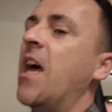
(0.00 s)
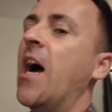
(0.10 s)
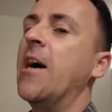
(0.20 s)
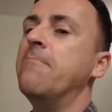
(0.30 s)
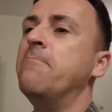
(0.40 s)

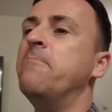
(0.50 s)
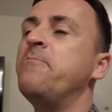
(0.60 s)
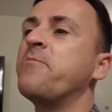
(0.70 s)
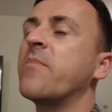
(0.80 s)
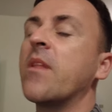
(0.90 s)
um,
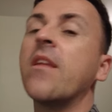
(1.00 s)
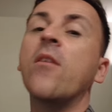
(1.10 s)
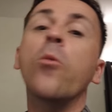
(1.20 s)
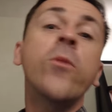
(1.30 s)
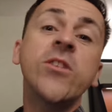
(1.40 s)

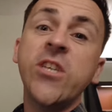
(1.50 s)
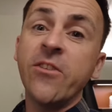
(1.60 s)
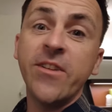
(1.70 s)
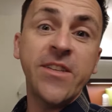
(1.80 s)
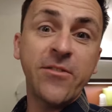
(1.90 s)
all the
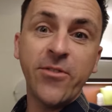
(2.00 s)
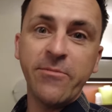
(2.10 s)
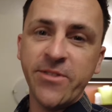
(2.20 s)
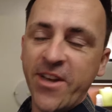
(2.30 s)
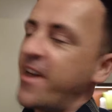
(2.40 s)
cheerleading
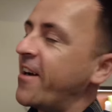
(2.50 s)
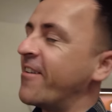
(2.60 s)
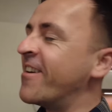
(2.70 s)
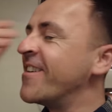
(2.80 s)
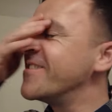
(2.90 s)
groups are
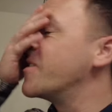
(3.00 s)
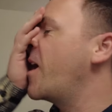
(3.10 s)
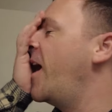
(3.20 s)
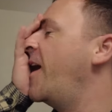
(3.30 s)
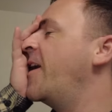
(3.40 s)
here.
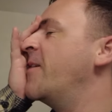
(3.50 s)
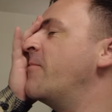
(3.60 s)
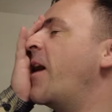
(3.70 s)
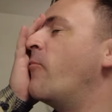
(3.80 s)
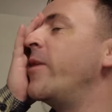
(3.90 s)

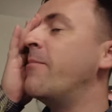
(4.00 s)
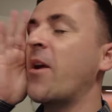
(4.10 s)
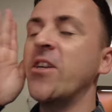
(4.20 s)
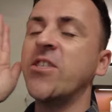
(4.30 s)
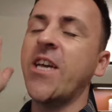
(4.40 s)
Um, and we
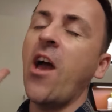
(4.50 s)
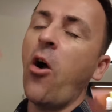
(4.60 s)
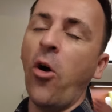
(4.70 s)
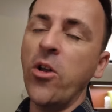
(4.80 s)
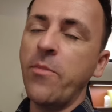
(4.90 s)
managed to
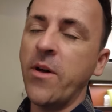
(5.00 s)
get on a